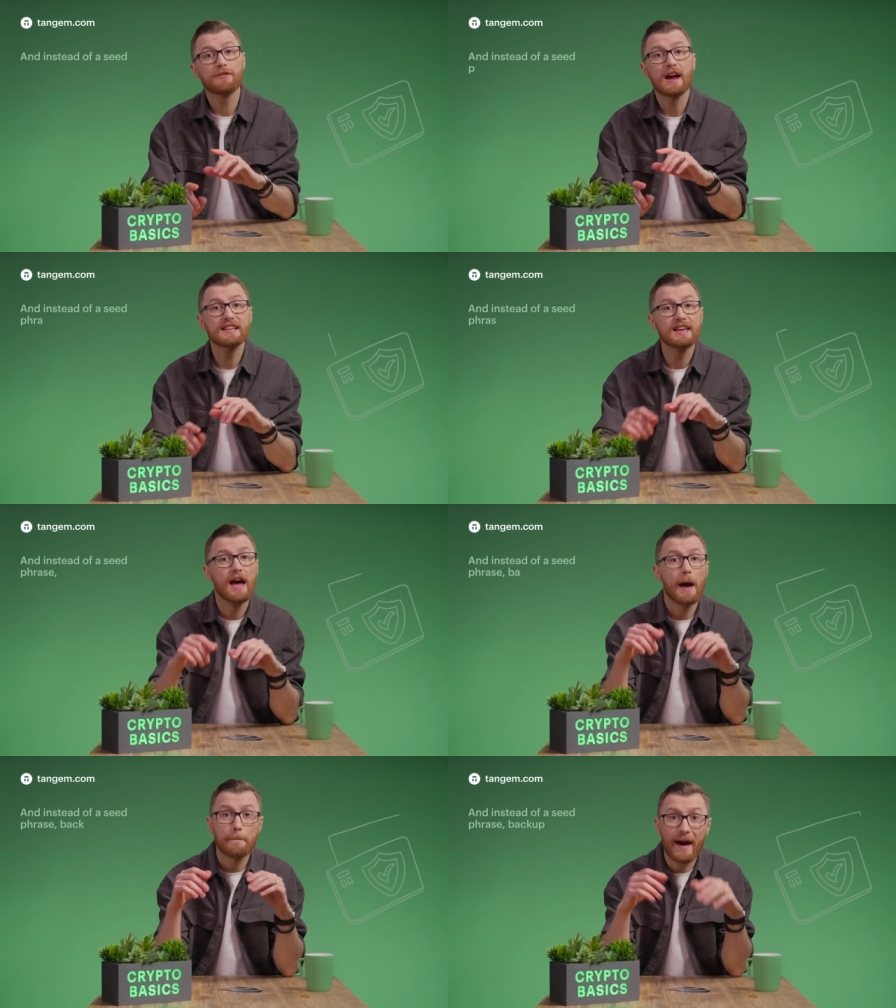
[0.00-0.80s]
phrase,
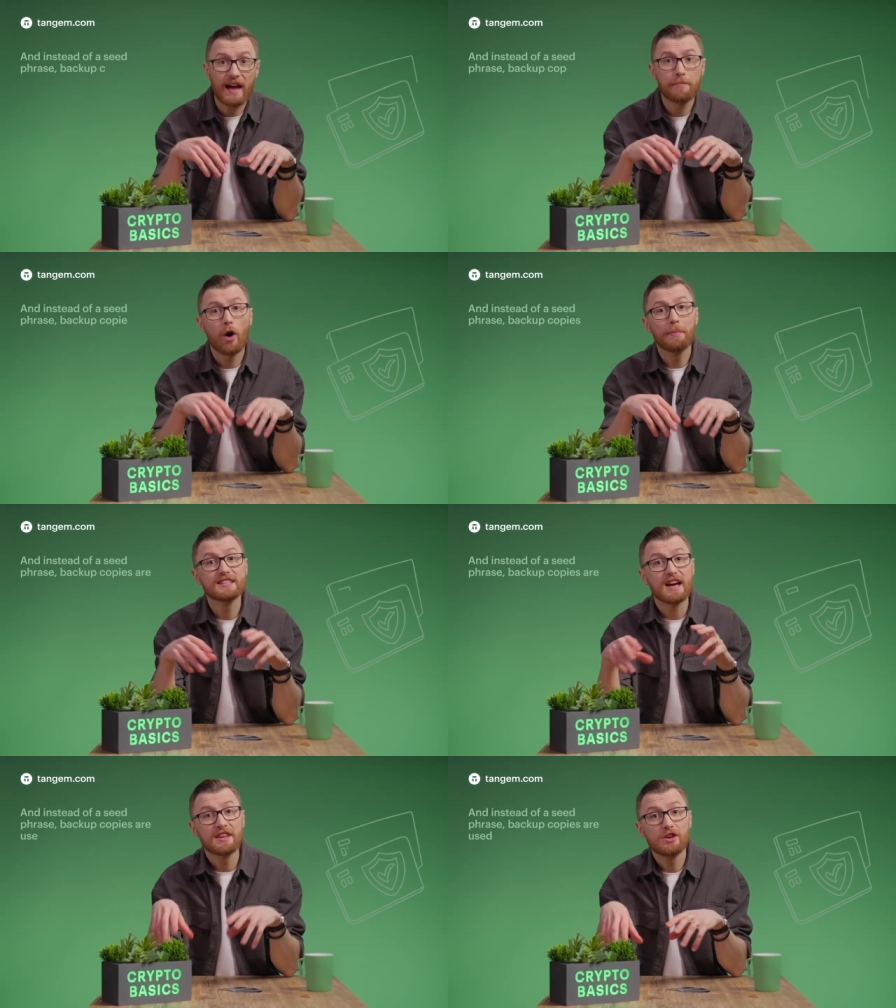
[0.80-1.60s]
backup
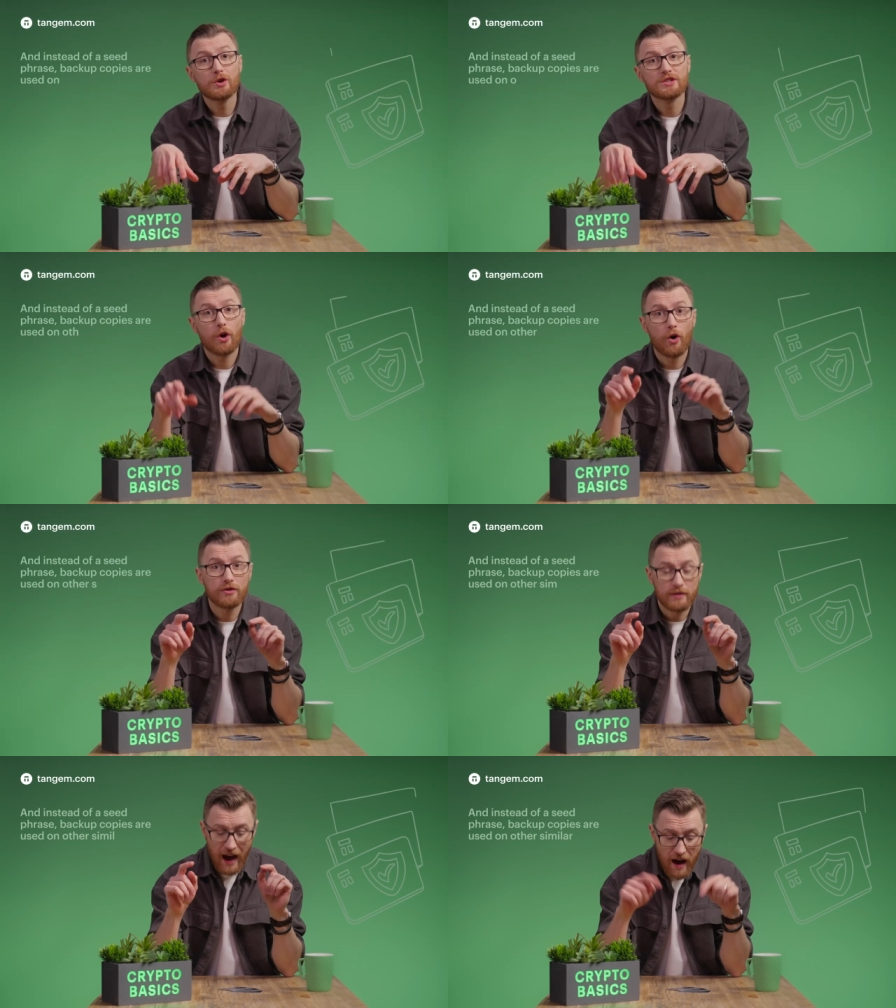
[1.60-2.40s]
copies are used
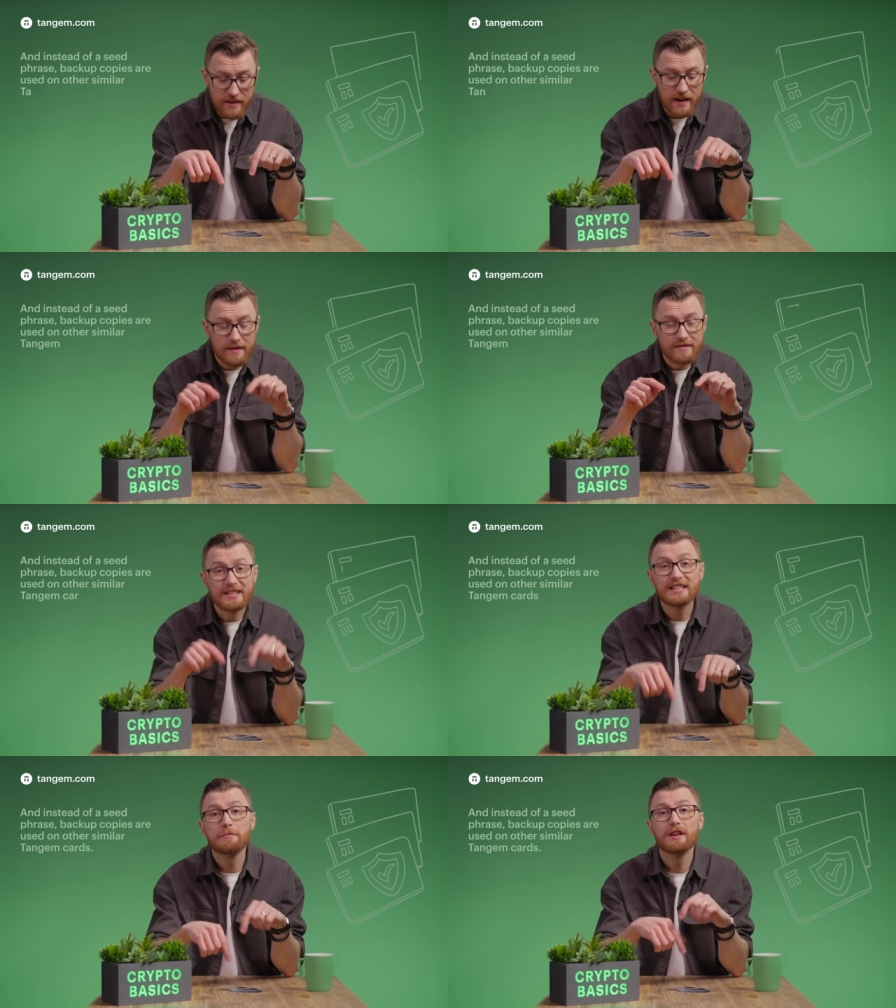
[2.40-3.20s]
on other
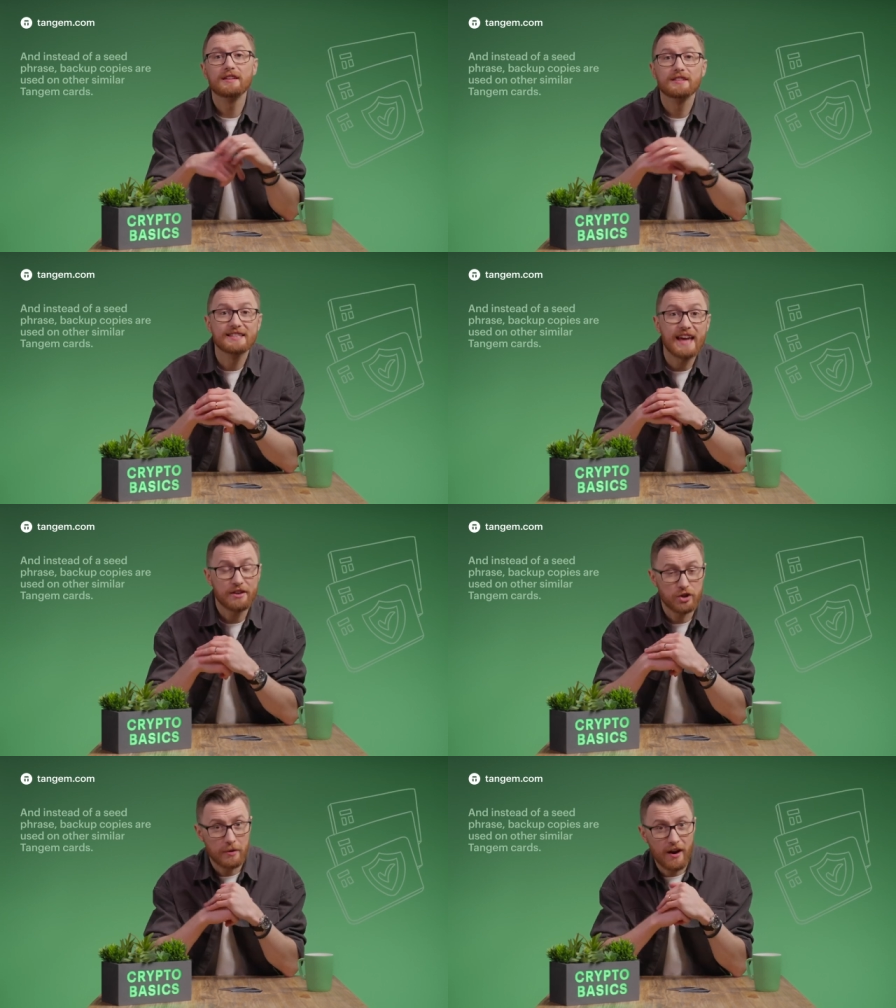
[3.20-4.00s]
similar
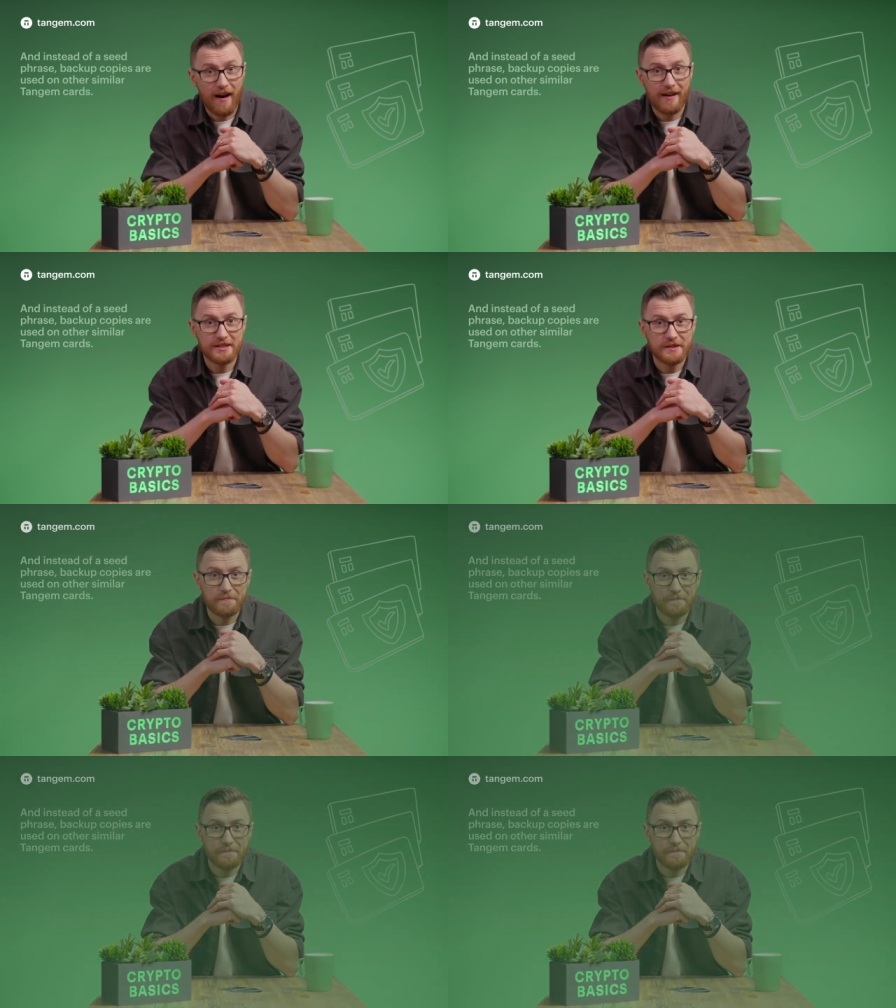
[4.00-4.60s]
Tangem cards.